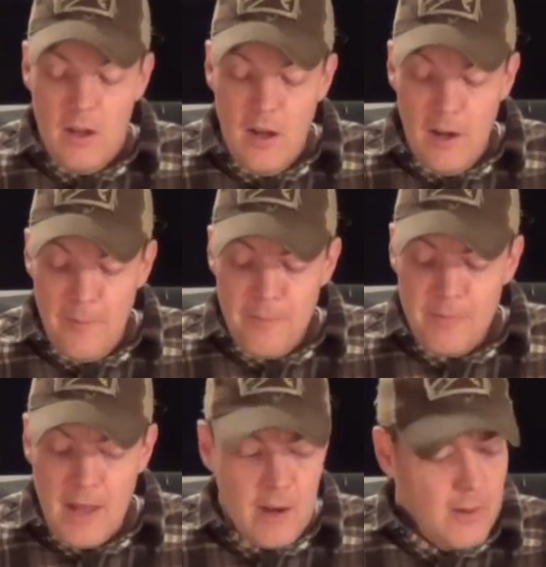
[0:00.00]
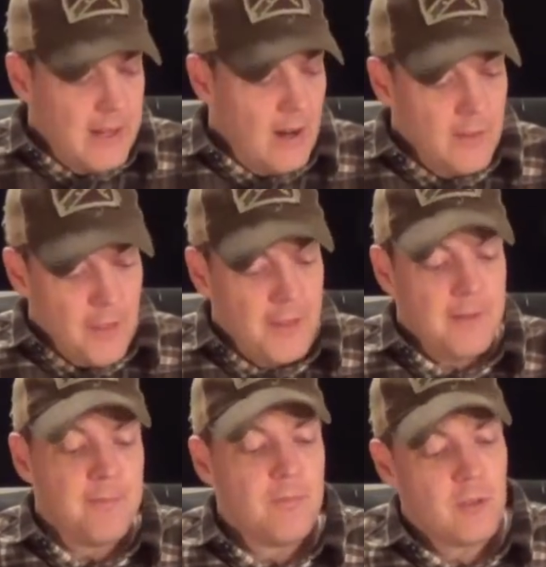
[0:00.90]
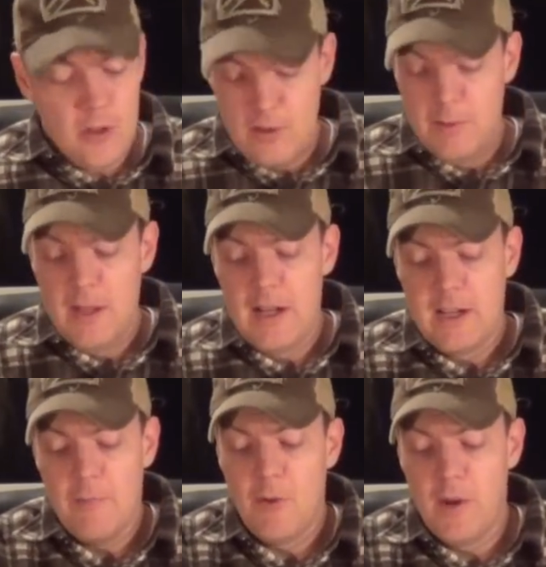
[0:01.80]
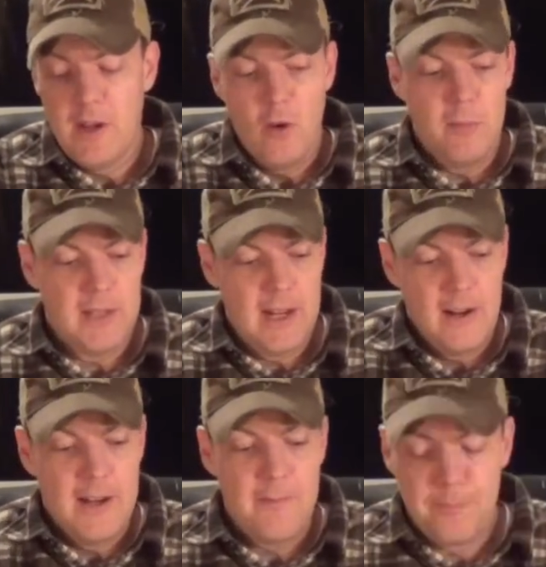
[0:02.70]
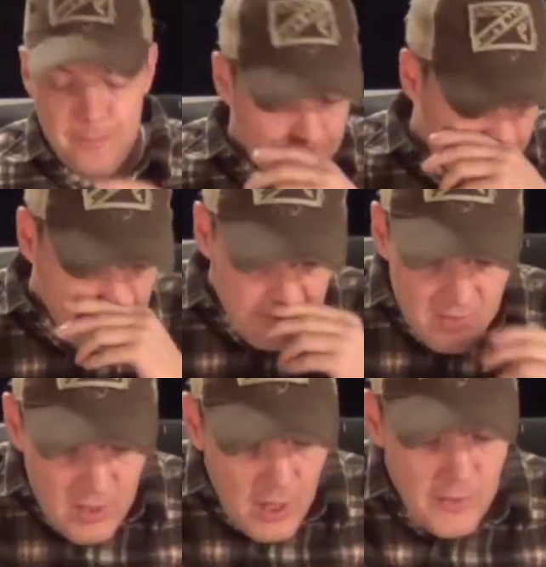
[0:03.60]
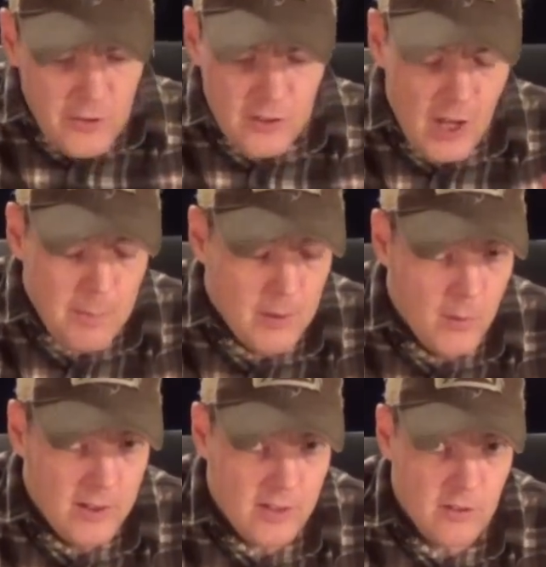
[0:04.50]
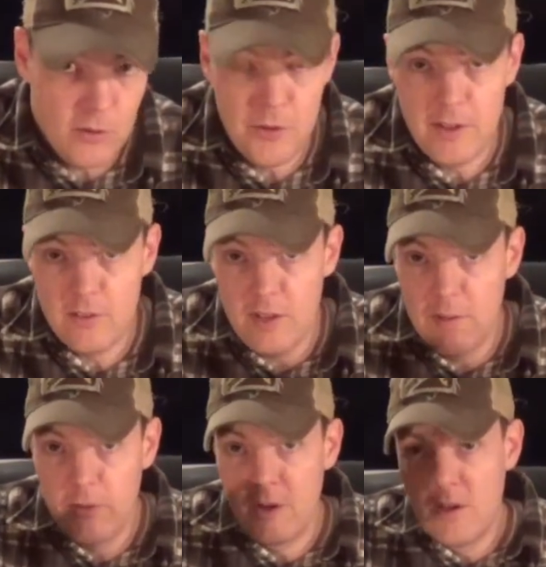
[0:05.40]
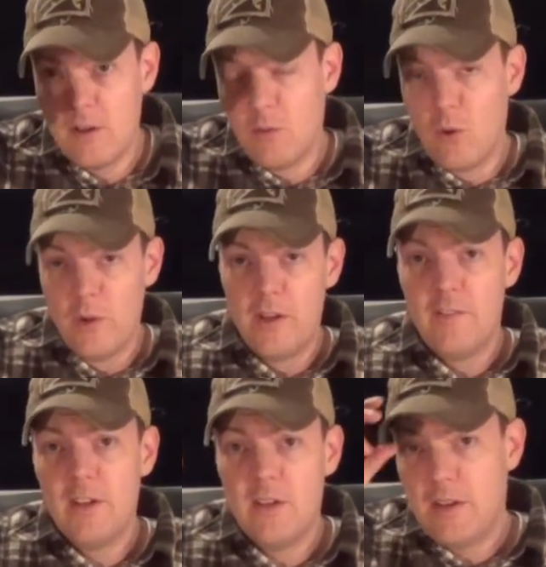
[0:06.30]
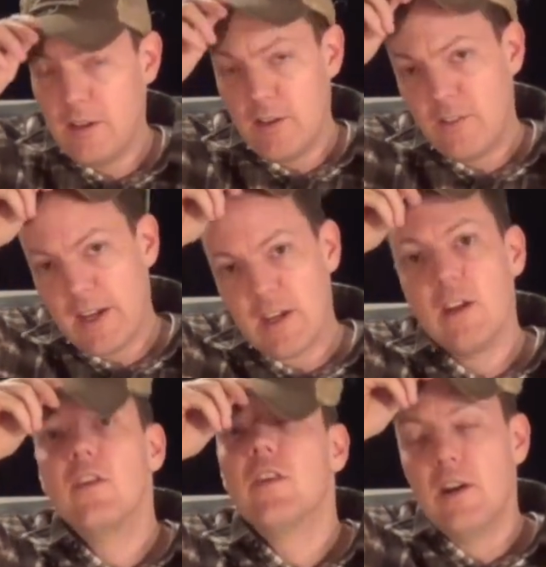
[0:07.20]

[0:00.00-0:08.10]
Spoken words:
how do I carry the thing? So let me lock it up the way I normally carry it. And there's a couple of ways I do things, and I'm going to roll in a video here in a second of